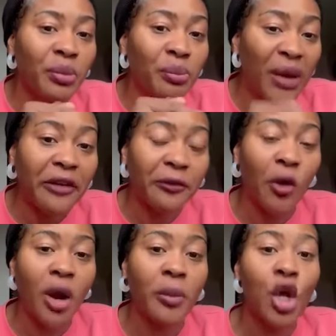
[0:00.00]

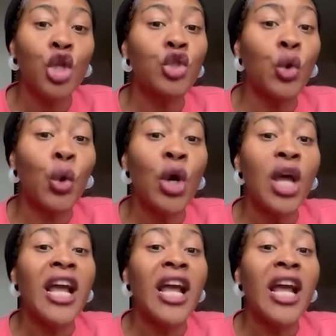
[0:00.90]
platform to